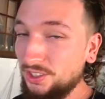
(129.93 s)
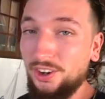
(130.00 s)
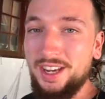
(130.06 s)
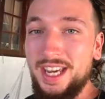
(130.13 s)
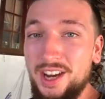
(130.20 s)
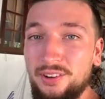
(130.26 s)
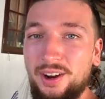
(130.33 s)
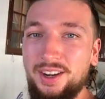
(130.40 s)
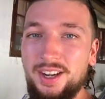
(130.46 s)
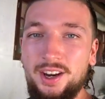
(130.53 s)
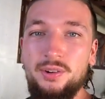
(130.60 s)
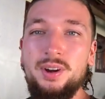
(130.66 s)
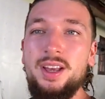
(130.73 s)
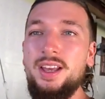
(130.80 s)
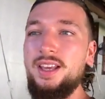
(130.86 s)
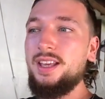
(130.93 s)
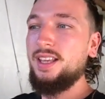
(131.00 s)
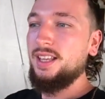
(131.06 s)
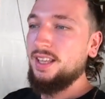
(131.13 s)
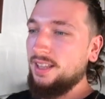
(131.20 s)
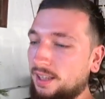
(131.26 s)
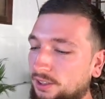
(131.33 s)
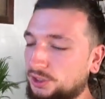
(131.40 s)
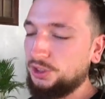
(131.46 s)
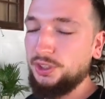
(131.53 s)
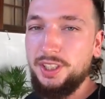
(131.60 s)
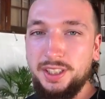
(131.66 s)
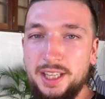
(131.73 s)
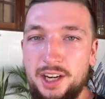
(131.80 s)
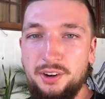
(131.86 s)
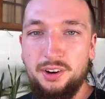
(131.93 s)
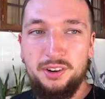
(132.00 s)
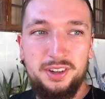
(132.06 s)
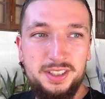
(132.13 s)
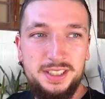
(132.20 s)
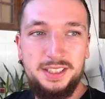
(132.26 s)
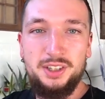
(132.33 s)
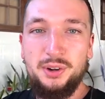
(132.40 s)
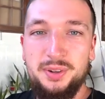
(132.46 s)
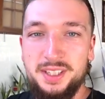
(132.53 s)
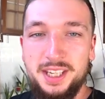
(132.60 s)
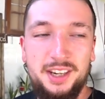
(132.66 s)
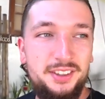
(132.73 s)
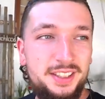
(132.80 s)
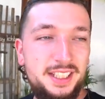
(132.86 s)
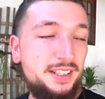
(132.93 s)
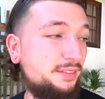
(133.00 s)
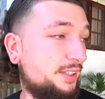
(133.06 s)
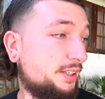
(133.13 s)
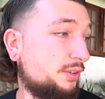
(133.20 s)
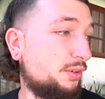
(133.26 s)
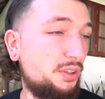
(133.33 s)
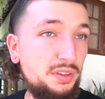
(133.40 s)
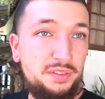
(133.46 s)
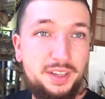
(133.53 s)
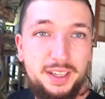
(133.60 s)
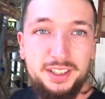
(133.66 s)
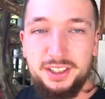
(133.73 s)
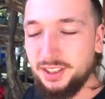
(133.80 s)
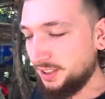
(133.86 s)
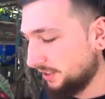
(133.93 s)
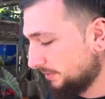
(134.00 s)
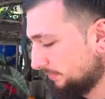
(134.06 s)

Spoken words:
here right now. I'll show you later on because he's always here in the evening. Oh, the fish.